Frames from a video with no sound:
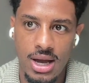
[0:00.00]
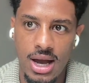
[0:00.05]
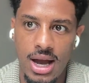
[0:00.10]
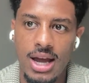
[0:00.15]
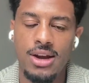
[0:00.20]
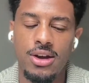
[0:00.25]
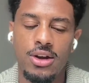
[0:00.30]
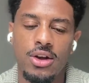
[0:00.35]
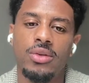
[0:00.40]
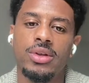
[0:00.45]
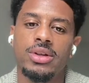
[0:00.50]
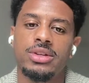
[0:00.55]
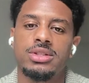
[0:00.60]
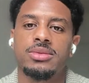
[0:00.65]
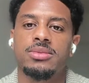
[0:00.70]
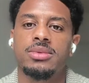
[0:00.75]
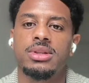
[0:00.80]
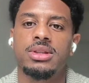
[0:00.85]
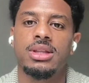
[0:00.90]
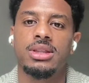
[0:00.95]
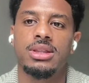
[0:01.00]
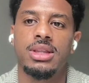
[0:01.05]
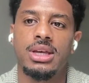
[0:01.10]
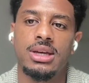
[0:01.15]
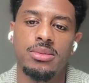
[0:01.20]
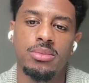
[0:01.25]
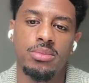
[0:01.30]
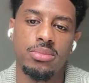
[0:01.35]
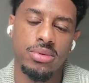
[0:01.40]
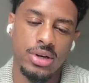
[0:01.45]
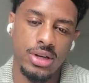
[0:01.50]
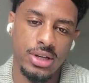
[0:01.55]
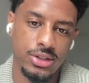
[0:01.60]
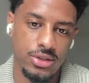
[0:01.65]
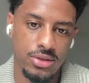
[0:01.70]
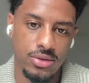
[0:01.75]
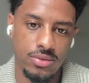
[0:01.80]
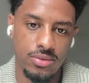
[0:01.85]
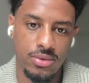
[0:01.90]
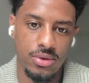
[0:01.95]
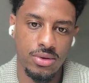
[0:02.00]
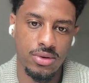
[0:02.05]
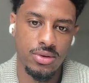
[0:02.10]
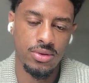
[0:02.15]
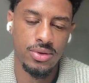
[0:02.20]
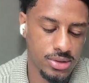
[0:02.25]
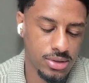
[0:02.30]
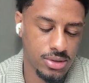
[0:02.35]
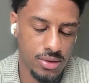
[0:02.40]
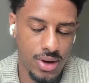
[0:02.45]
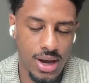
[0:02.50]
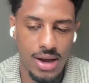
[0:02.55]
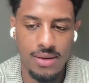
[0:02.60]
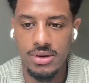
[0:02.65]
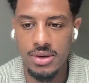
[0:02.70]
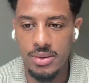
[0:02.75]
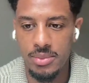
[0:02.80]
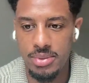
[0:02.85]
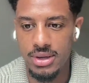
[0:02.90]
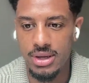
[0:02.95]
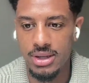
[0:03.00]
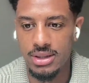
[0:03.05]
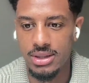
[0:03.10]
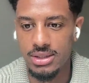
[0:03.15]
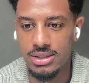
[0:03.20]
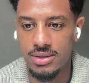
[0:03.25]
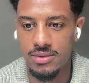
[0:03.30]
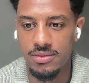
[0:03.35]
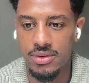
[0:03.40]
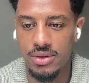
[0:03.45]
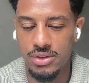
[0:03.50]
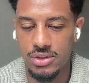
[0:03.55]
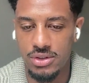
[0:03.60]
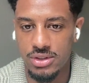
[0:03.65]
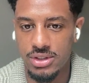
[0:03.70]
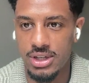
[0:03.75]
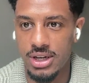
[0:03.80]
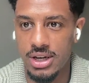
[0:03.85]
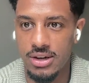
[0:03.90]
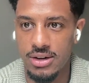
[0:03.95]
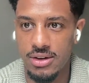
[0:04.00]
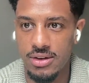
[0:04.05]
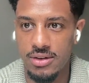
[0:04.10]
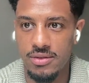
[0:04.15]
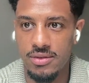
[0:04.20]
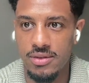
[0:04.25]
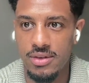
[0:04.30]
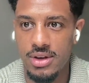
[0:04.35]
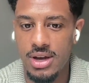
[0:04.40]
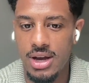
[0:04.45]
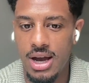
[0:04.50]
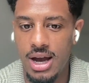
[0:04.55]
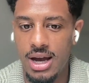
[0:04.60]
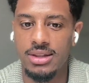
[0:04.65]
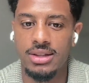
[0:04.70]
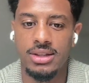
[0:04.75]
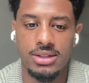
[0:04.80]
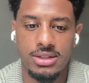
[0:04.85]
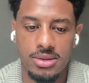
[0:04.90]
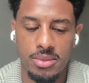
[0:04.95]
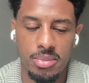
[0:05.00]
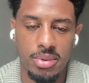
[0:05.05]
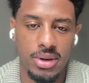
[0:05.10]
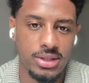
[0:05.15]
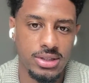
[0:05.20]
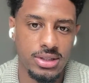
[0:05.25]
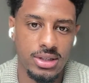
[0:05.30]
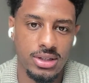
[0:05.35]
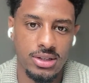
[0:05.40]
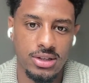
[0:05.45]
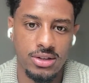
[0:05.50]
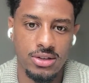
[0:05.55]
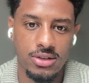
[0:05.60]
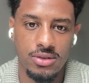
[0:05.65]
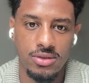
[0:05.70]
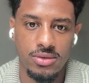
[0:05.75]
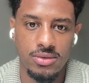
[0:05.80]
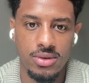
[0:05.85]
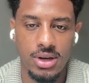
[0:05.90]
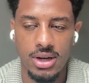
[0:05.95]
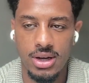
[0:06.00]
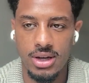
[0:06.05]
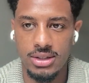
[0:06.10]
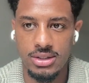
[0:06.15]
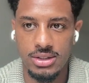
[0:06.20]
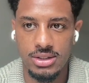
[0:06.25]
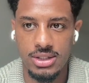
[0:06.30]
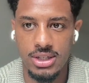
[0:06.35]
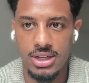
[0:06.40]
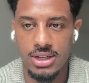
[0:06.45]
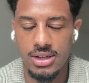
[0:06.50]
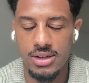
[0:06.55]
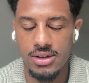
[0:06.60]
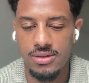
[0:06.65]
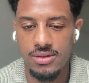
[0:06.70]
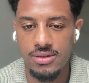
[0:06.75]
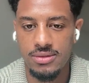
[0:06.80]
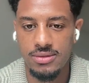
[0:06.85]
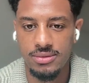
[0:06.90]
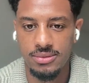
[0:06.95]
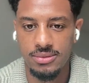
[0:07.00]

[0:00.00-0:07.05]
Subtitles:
I know that's something that they can bring to the role. So having an opinion, I think some folks are scared of. I think that's the best thing to do to stand out.